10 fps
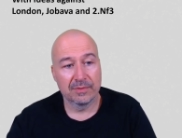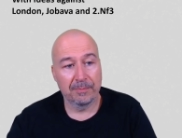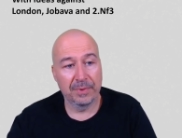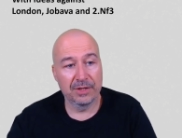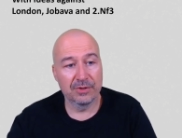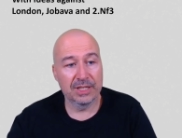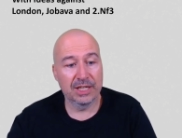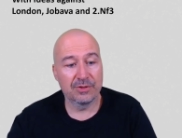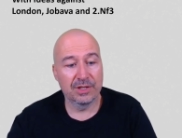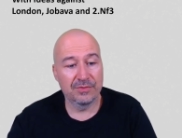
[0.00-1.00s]
pin on the
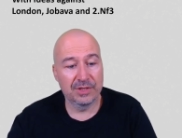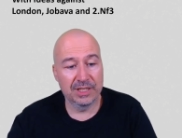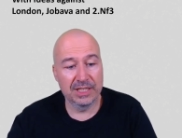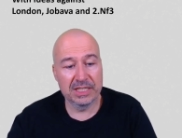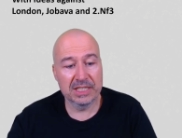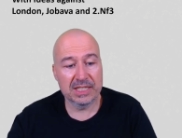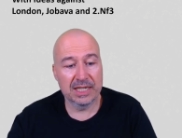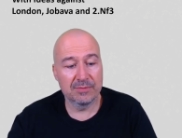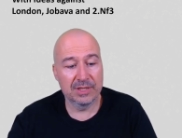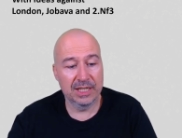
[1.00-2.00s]
knight on f3, e6
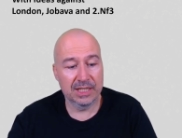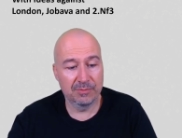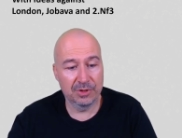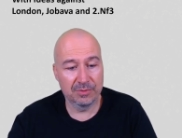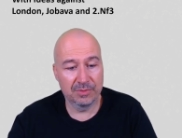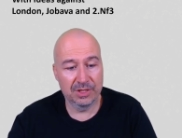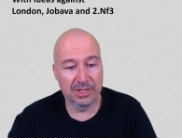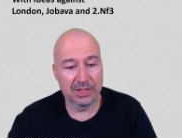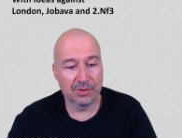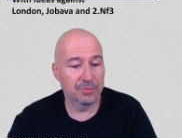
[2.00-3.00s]
comes next, bishop
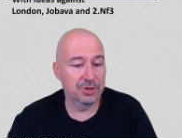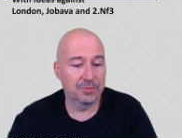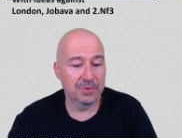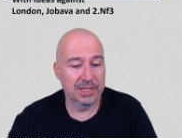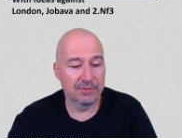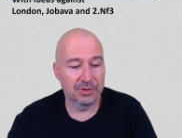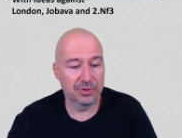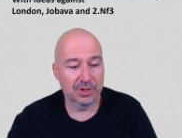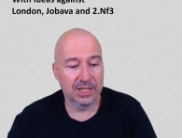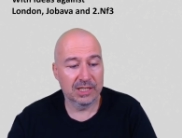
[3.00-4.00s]
d6 or bishop e7,
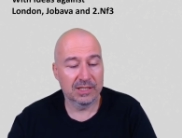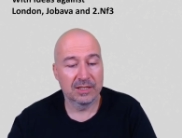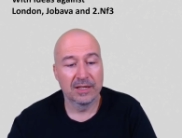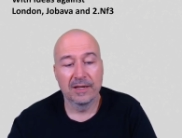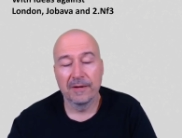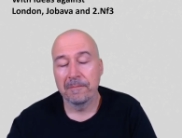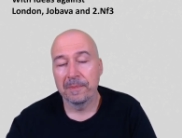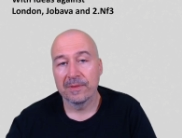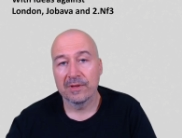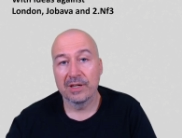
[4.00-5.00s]
short castle.
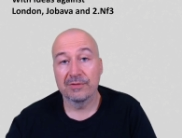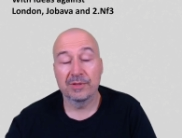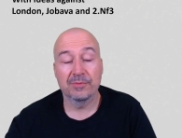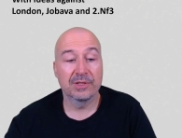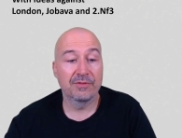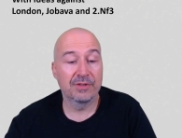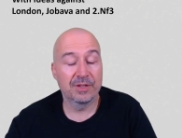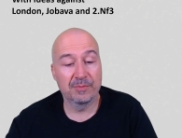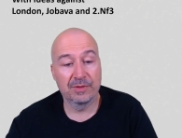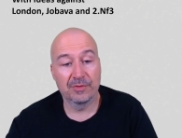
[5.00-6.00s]
Comfortable
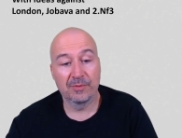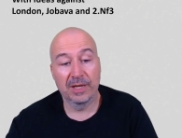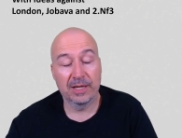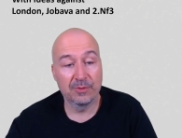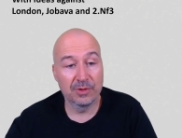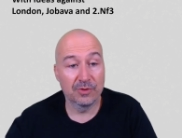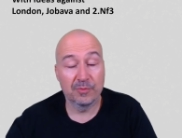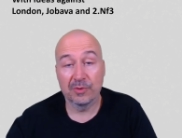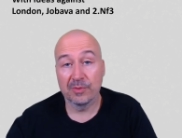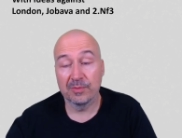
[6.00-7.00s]
development for black with no
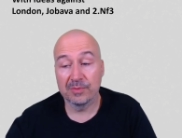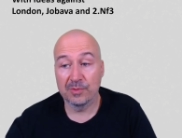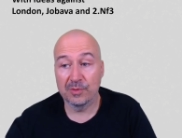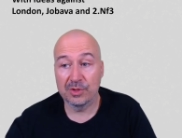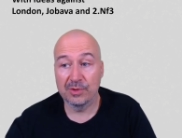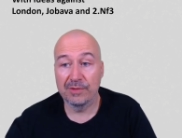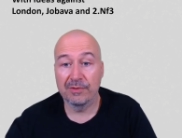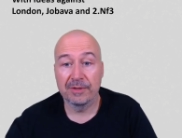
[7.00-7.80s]
problems whatsoever.